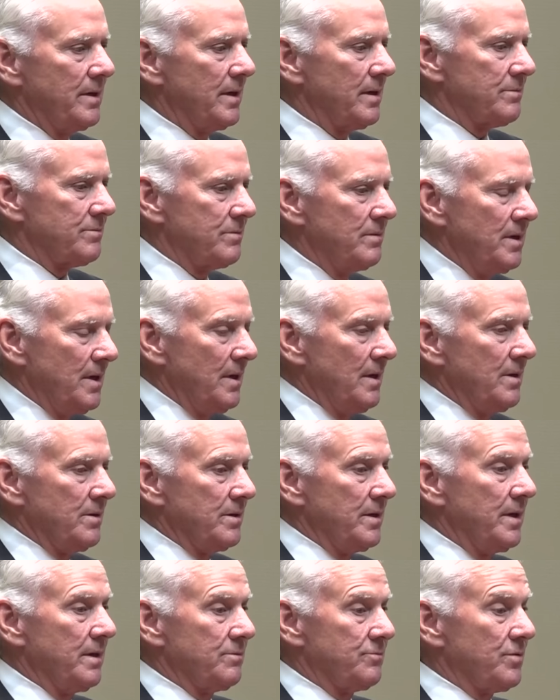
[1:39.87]
I
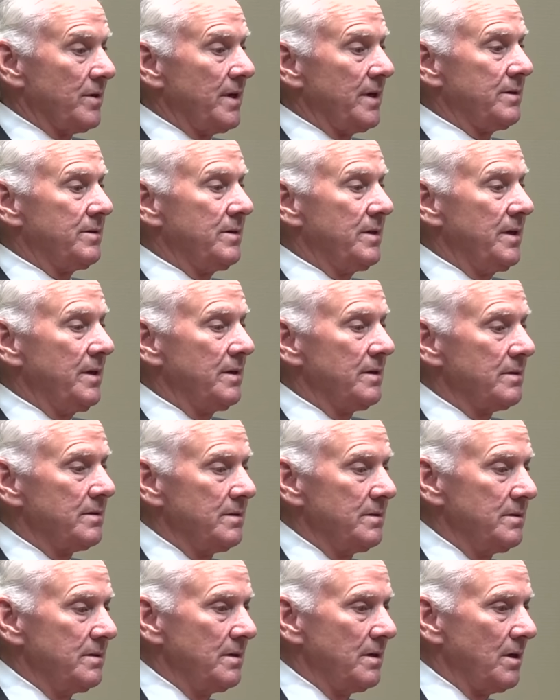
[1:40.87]
get, try to get
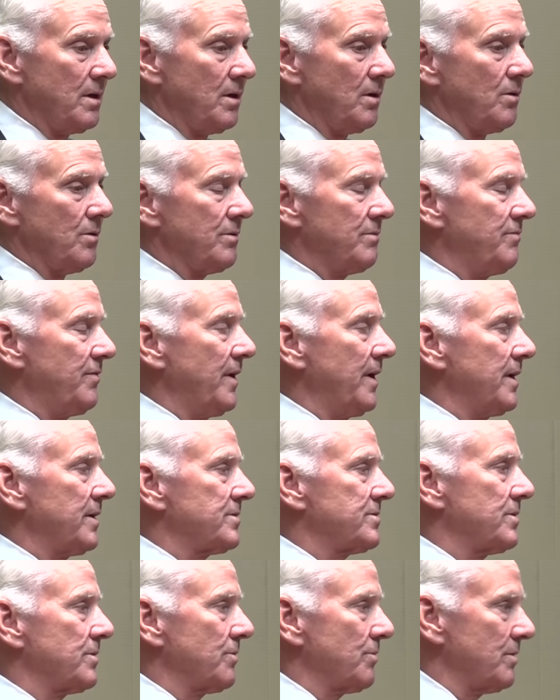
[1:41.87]
all the
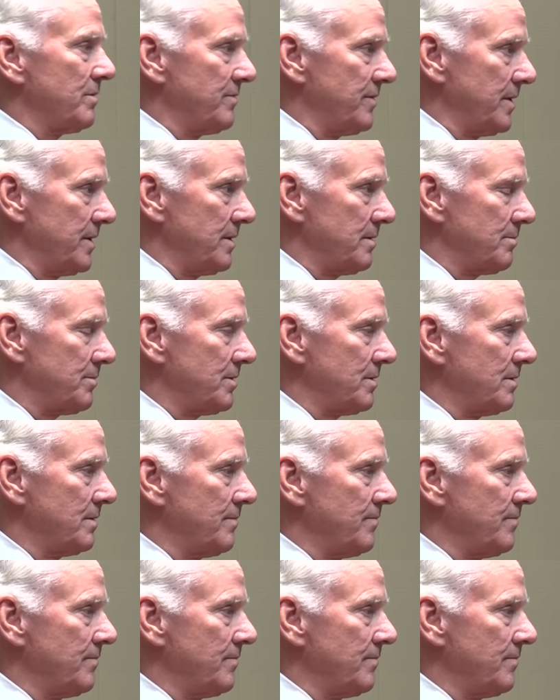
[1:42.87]
facts that are available,